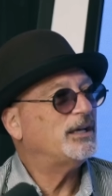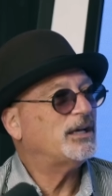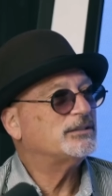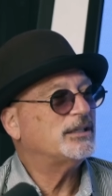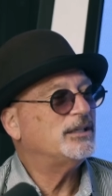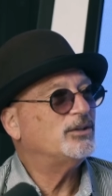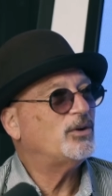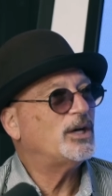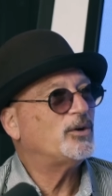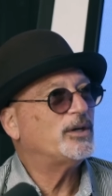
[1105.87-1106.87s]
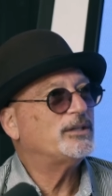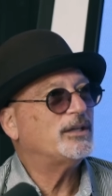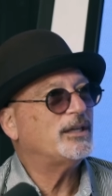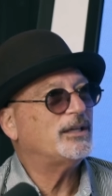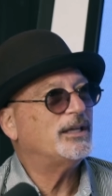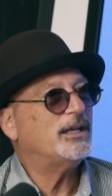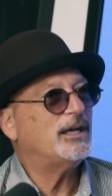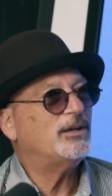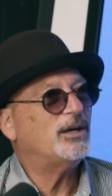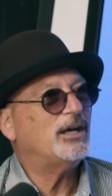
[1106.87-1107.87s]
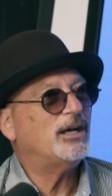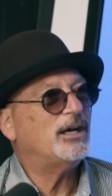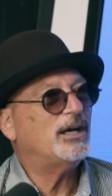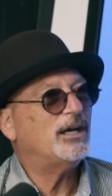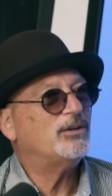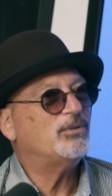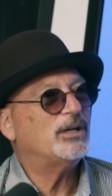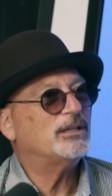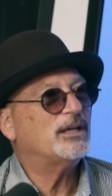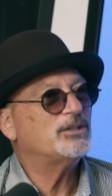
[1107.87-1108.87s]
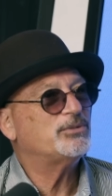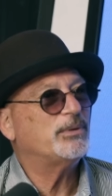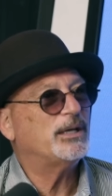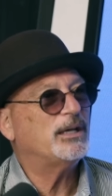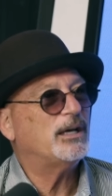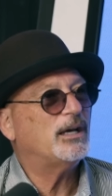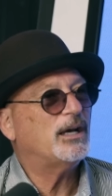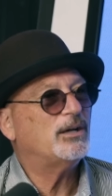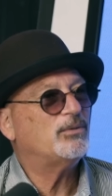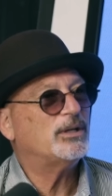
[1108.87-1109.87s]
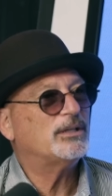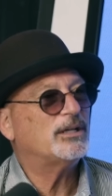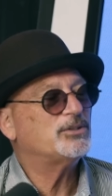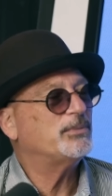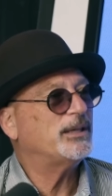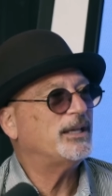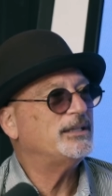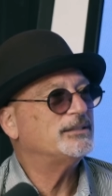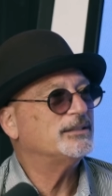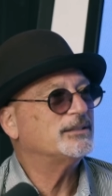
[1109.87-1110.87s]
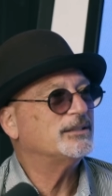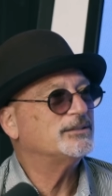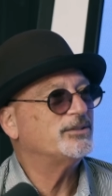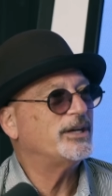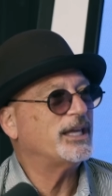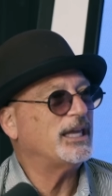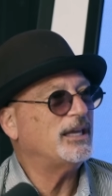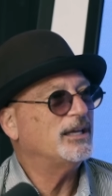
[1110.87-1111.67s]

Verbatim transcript: because I didn't know how to articulate, I don't, I don't want to touch my, I don't want to touch my laces because they're icky.